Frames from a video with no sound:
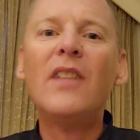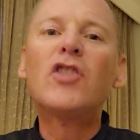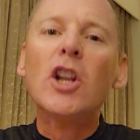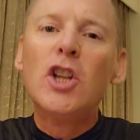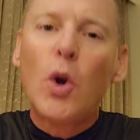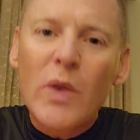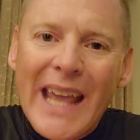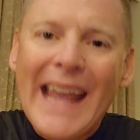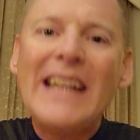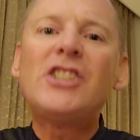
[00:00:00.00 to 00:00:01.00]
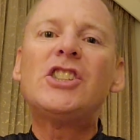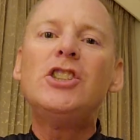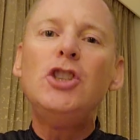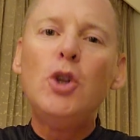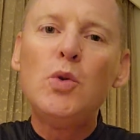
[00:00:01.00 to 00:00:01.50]
The
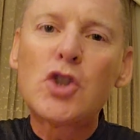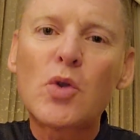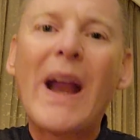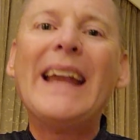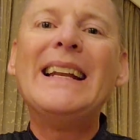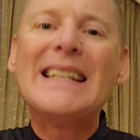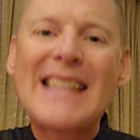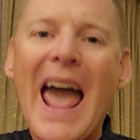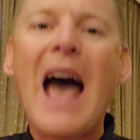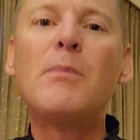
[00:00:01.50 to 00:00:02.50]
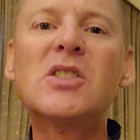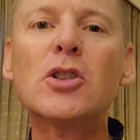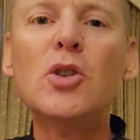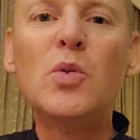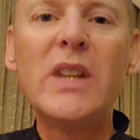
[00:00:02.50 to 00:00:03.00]
location you train is
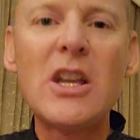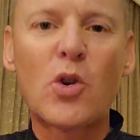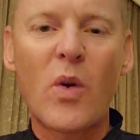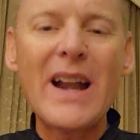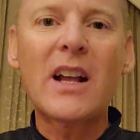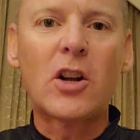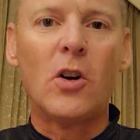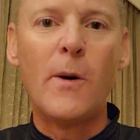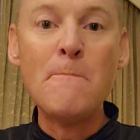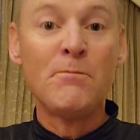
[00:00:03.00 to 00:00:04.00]
absolutely critical.